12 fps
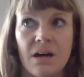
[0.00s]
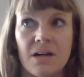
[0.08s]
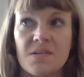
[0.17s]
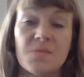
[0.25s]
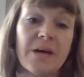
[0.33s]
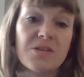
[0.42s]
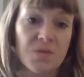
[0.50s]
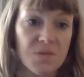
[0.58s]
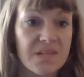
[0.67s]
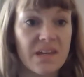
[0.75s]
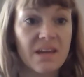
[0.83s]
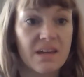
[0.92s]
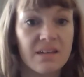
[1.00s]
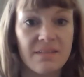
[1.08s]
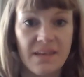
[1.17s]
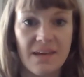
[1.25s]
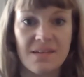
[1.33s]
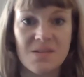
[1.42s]
specialty
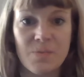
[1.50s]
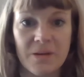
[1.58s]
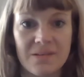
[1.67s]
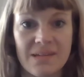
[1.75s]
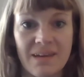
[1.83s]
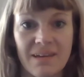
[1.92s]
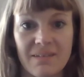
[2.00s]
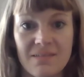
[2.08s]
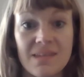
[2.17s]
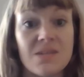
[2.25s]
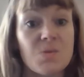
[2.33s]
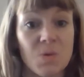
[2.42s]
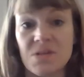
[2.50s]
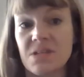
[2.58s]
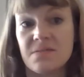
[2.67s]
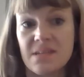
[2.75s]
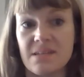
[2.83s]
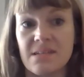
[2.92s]
is building these sorts of
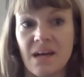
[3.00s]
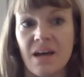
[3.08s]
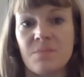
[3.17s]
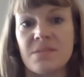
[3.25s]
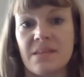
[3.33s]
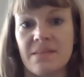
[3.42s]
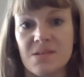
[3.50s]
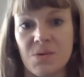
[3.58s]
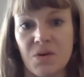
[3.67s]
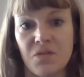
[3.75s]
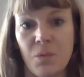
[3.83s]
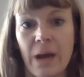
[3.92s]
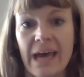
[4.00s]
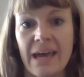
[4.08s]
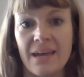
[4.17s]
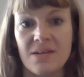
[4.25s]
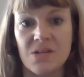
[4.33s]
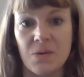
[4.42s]
systems in this sort of
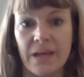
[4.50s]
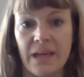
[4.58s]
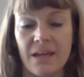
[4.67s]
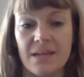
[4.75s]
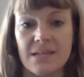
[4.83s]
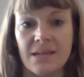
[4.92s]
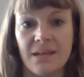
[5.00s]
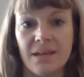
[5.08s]
way and doing it